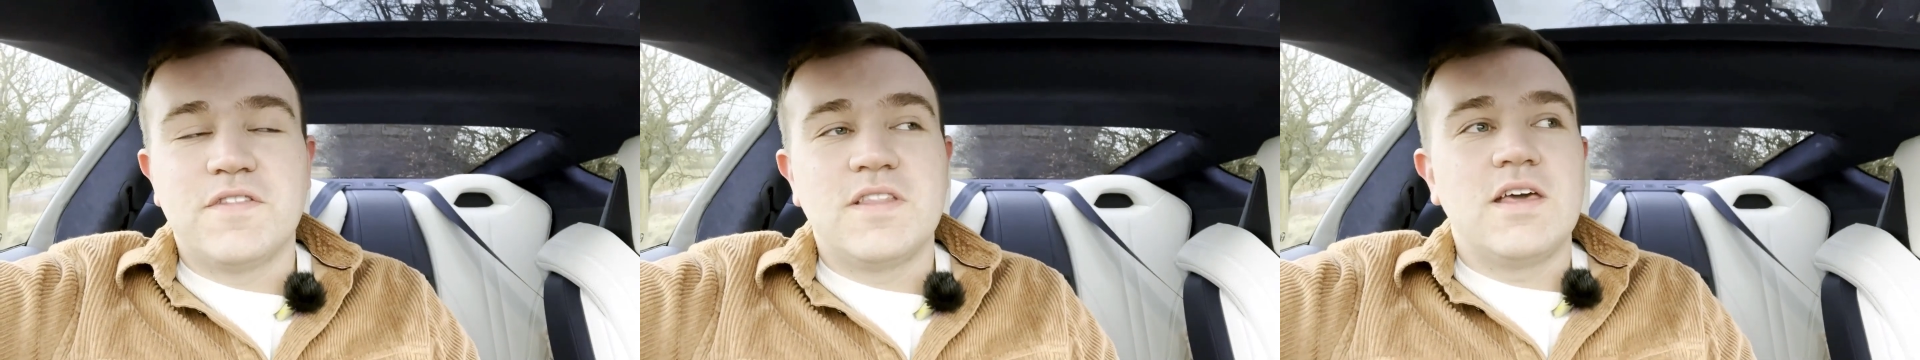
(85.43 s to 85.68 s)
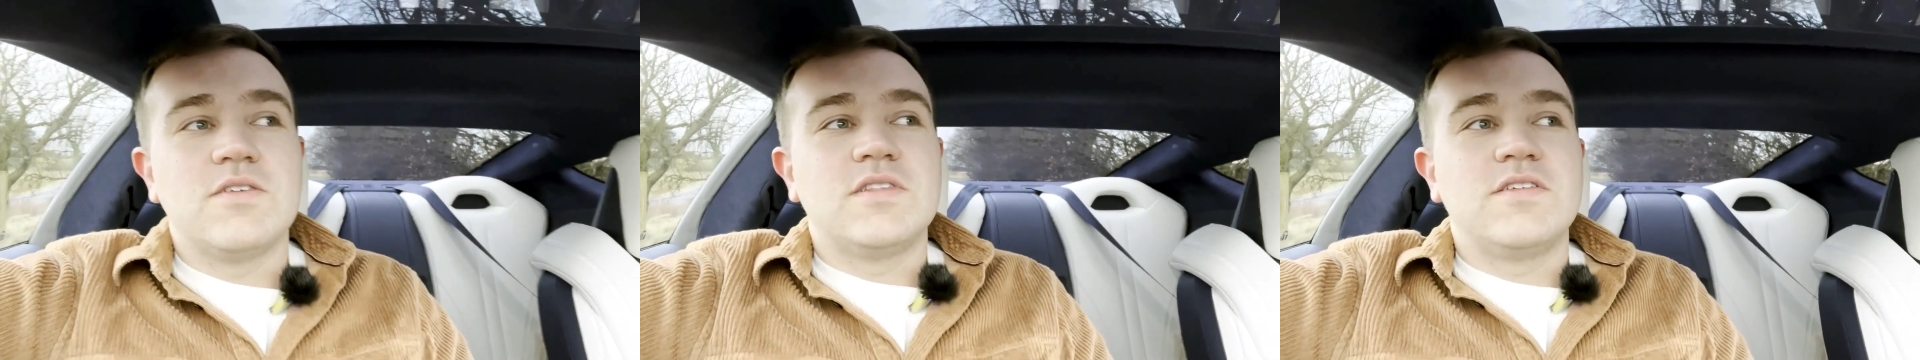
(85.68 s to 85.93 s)

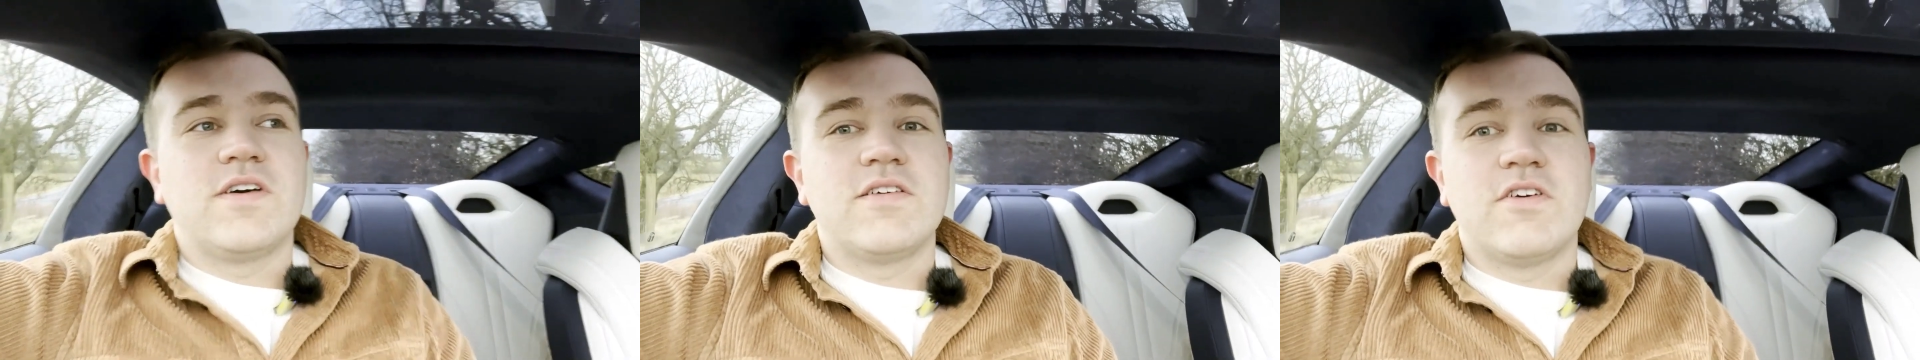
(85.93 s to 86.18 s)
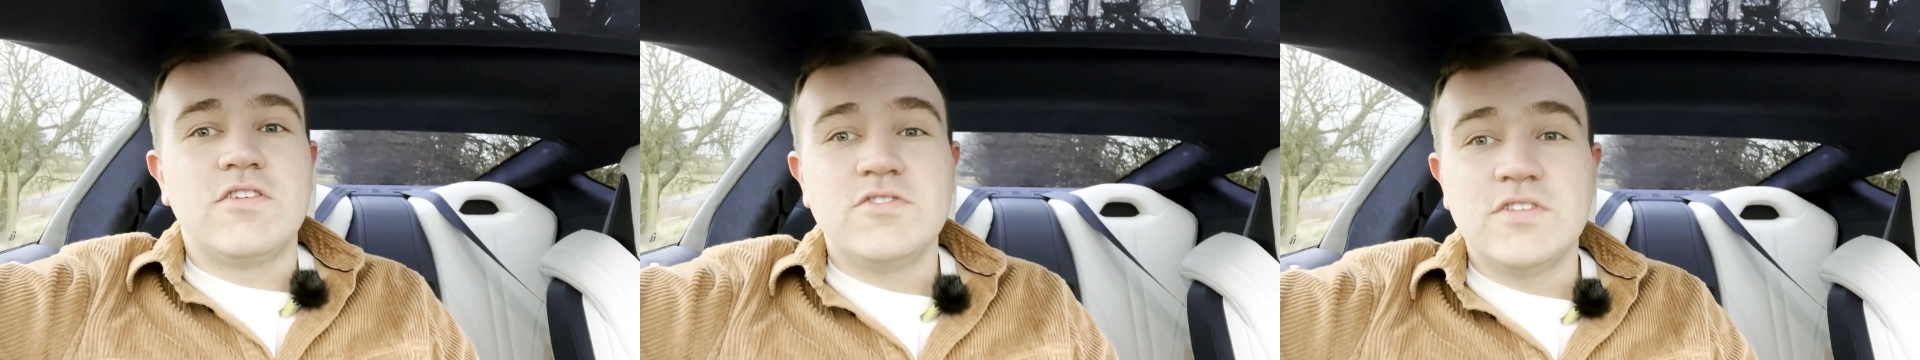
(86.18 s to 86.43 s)
the
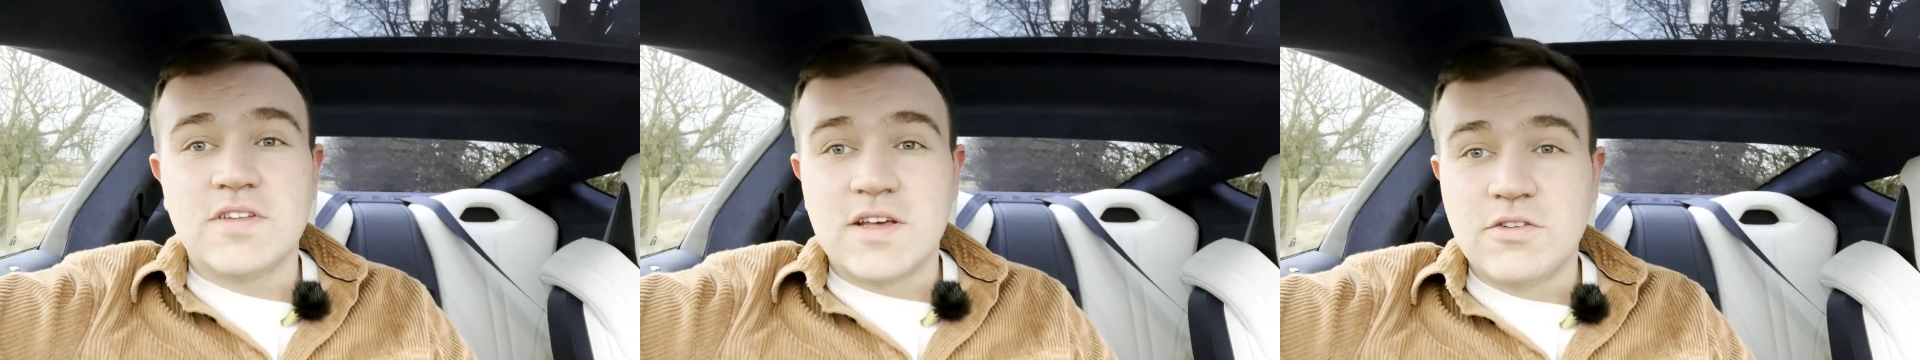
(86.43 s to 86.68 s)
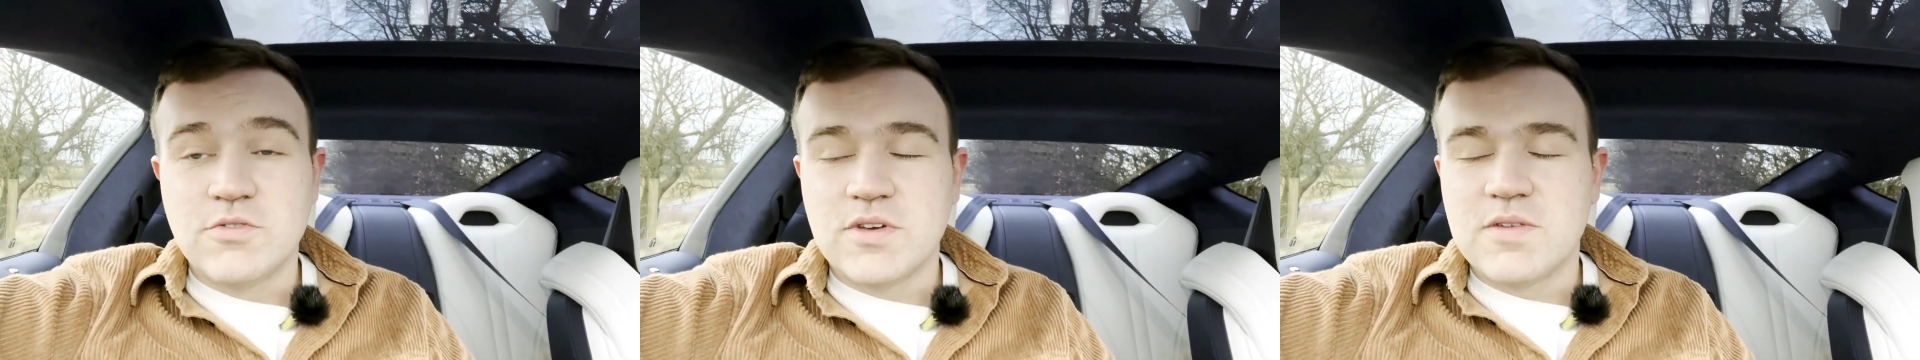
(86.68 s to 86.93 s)
LC500,
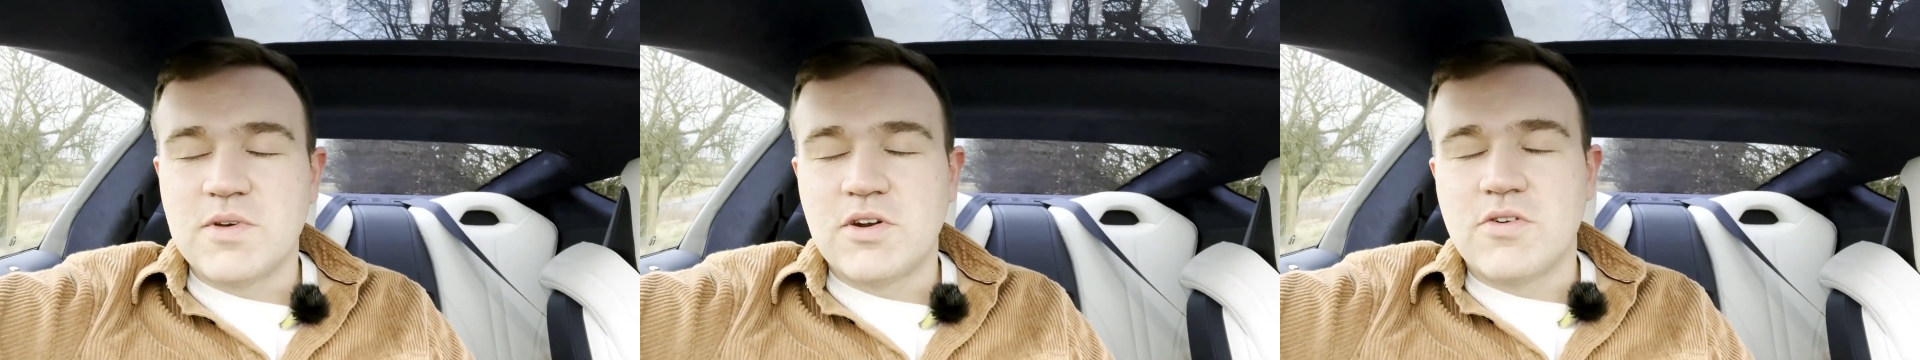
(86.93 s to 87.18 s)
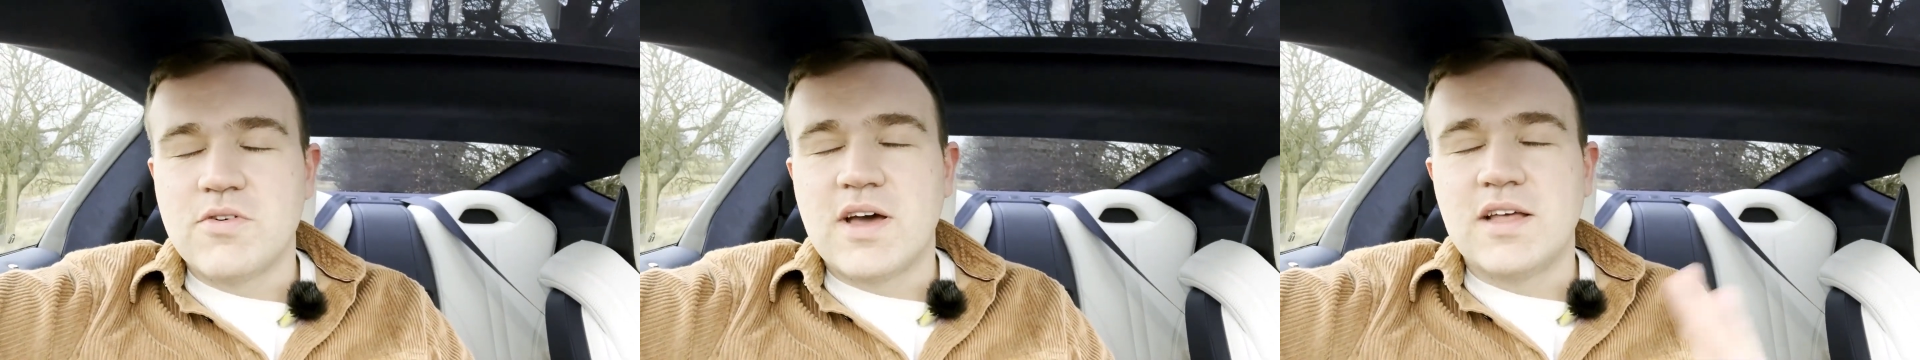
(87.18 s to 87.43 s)
and don't get me
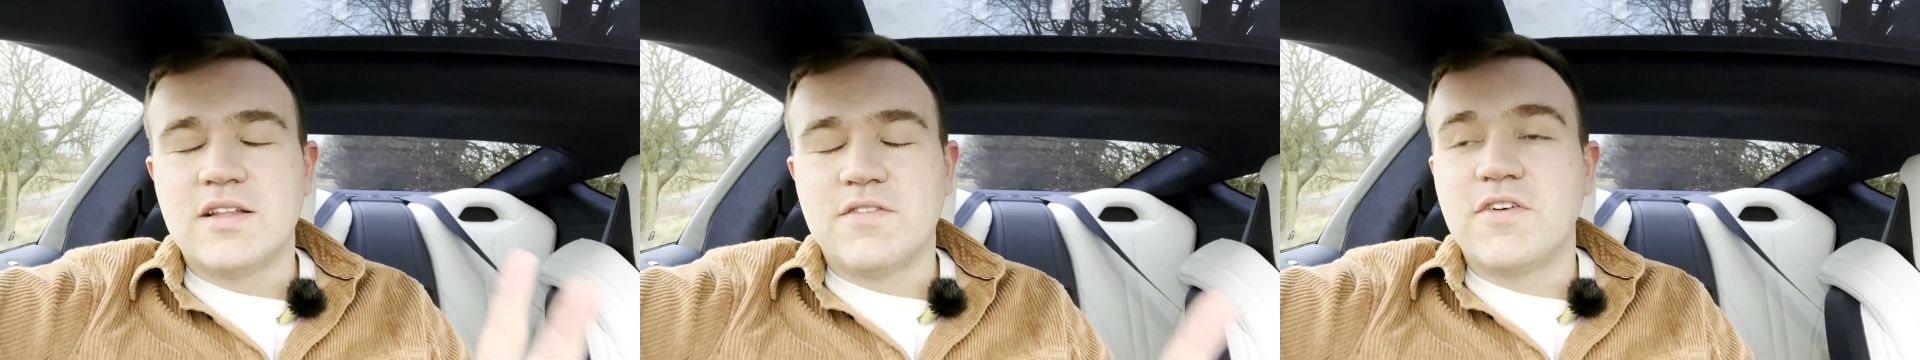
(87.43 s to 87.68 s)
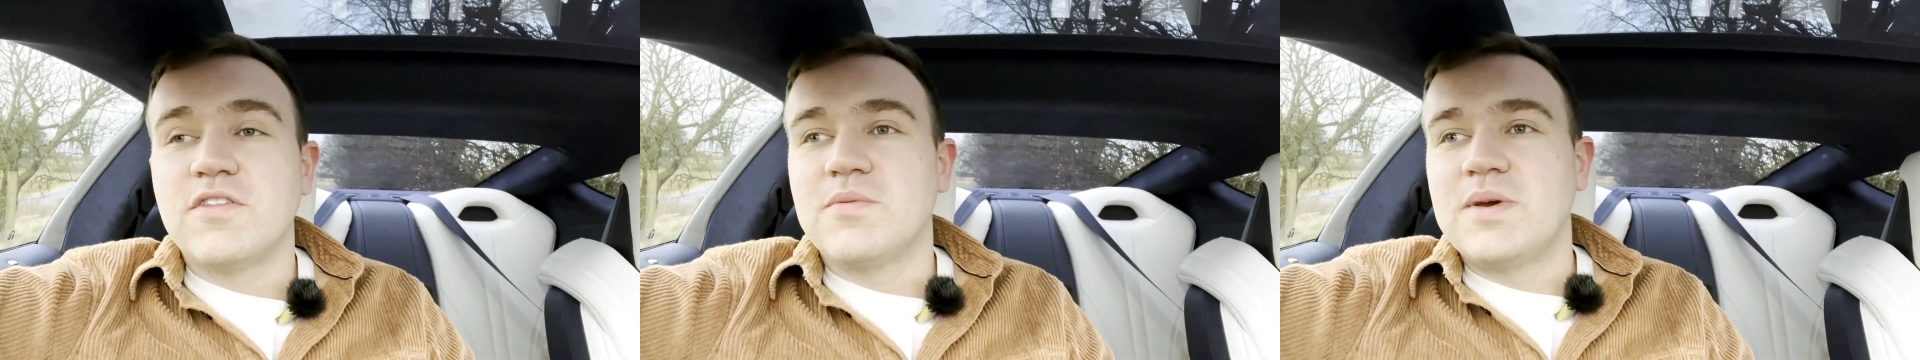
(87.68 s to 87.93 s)
wrong, I love the